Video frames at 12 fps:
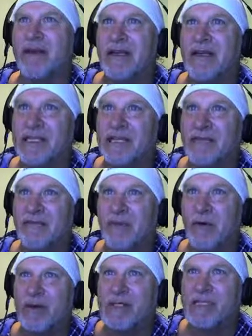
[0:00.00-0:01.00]
You see the
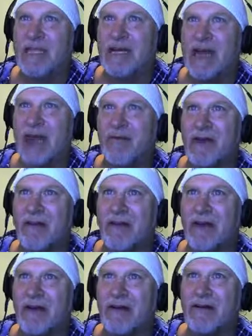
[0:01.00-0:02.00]
floors sticking out right
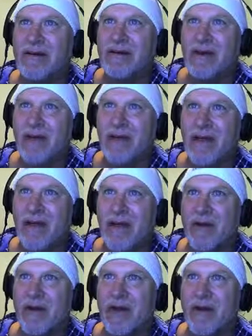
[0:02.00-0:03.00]
there? There
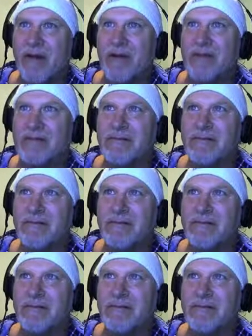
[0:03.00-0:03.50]
and there?